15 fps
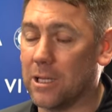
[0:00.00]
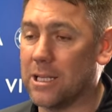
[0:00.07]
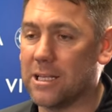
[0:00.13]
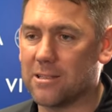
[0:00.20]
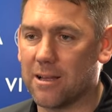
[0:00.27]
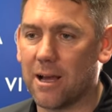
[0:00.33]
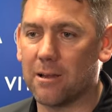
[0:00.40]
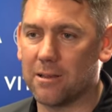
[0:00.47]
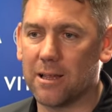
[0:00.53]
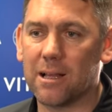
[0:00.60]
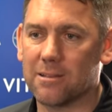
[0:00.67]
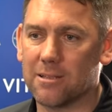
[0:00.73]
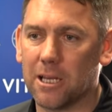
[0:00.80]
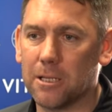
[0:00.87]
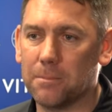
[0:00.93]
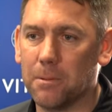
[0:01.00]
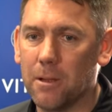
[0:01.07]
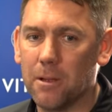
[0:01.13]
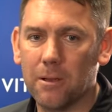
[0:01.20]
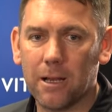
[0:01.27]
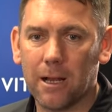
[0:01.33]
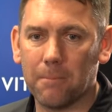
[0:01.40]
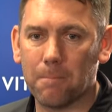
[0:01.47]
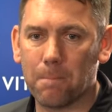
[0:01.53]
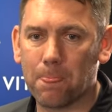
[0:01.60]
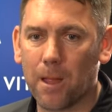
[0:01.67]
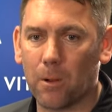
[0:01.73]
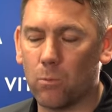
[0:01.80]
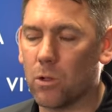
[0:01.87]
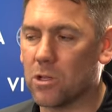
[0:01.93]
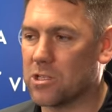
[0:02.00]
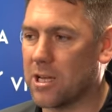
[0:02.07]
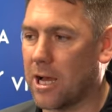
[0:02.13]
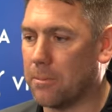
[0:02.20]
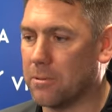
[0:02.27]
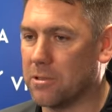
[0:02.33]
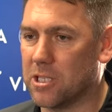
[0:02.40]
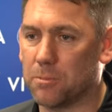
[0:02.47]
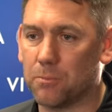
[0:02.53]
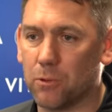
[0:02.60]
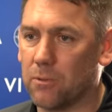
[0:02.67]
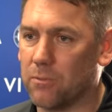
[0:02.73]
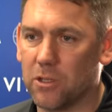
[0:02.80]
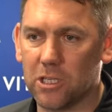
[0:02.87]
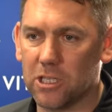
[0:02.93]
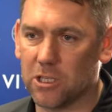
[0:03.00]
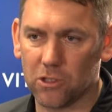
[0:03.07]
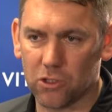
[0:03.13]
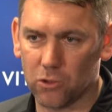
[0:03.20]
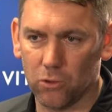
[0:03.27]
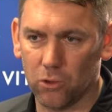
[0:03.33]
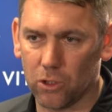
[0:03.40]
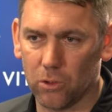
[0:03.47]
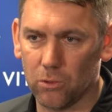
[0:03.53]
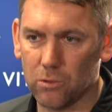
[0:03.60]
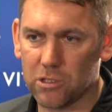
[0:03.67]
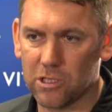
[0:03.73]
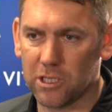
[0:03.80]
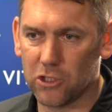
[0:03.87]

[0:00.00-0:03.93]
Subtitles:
He needs that type, and once that happens, he's proven that he can score goals.